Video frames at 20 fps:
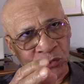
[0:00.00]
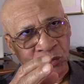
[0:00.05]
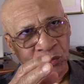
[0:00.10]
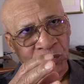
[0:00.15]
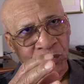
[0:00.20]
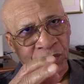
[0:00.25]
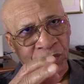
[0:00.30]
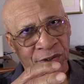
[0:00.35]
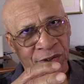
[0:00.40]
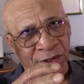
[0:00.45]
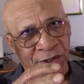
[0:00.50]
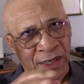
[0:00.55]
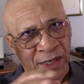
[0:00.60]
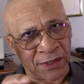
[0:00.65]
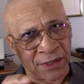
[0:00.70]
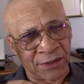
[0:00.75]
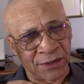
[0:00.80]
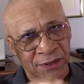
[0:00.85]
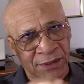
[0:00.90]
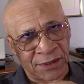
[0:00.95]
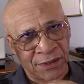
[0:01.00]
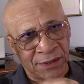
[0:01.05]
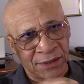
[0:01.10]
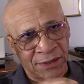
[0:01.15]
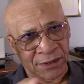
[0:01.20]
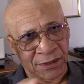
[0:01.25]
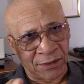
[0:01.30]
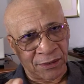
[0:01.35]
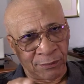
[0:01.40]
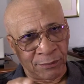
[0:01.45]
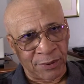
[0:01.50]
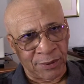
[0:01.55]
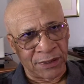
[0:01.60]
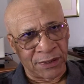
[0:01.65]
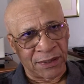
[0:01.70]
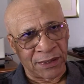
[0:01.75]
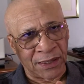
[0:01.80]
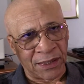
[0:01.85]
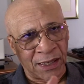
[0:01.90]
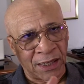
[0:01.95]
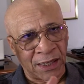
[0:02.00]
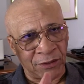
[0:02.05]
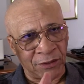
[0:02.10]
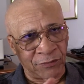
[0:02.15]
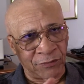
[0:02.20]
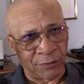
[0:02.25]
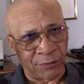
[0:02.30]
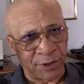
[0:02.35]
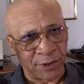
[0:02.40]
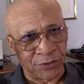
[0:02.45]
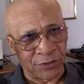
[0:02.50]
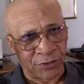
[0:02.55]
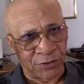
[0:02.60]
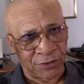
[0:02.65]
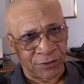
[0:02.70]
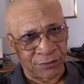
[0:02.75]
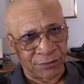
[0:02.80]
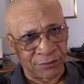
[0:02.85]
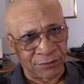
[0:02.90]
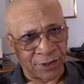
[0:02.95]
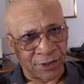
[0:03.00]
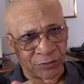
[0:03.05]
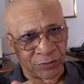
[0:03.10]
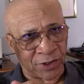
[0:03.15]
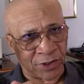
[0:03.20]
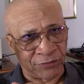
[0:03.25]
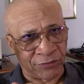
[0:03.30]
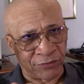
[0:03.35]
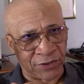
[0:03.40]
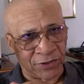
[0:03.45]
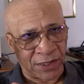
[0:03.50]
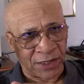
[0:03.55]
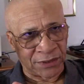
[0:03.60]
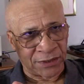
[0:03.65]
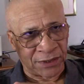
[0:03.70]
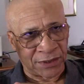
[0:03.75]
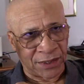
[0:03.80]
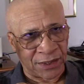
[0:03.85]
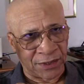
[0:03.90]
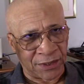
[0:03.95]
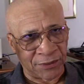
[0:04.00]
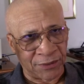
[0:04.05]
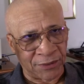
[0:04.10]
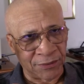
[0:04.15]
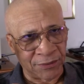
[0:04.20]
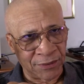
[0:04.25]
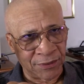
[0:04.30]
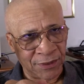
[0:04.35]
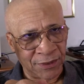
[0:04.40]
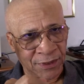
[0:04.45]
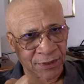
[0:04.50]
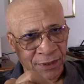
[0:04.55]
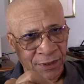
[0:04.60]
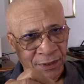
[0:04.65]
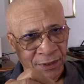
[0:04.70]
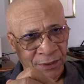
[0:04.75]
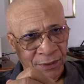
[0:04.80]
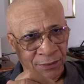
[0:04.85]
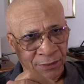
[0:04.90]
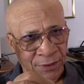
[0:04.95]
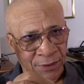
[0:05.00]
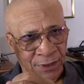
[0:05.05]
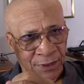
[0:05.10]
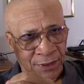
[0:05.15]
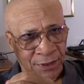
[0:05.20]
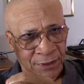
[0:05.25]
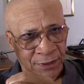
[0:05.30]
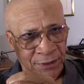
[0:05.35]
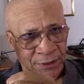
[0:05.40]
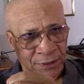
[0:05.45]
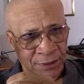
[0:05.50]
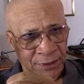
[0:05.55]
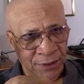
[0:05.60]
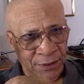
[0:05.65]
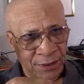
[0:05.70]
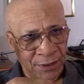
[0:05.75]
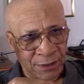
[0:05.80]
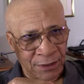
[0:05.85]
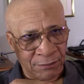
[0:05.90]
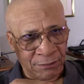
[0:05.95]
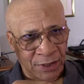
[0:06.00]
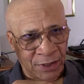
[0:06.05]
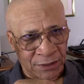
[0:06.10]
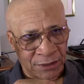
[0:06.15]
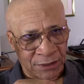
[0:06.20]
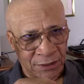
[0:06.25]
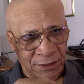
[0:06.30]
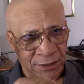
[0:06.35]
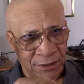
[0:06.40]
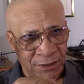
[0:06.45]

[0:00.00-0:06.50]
his ex is completely out of the picture. That's what I feel like saying, okay. But